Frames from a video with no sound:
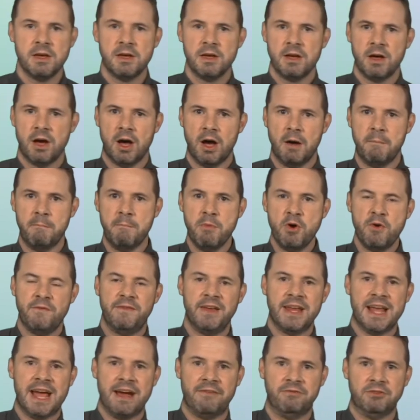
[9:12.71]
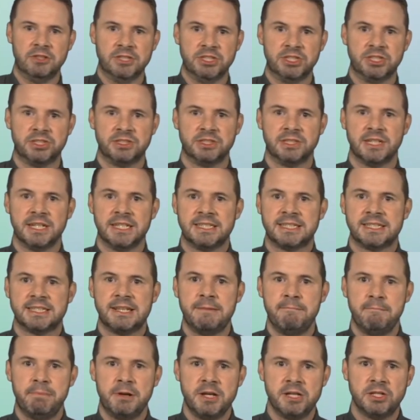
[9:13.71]
A moving average is
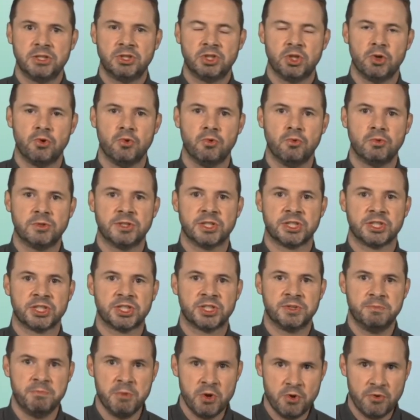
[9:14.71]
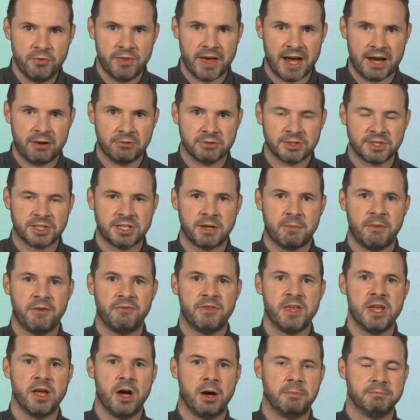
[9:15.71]
simply a tool to smooth out some
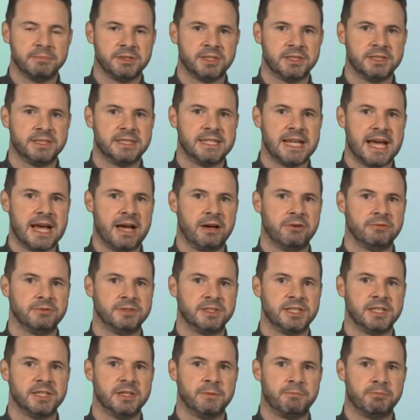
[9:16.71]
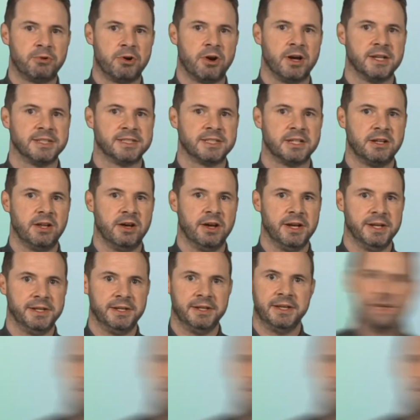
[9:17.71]
of the ups and downs in the price line,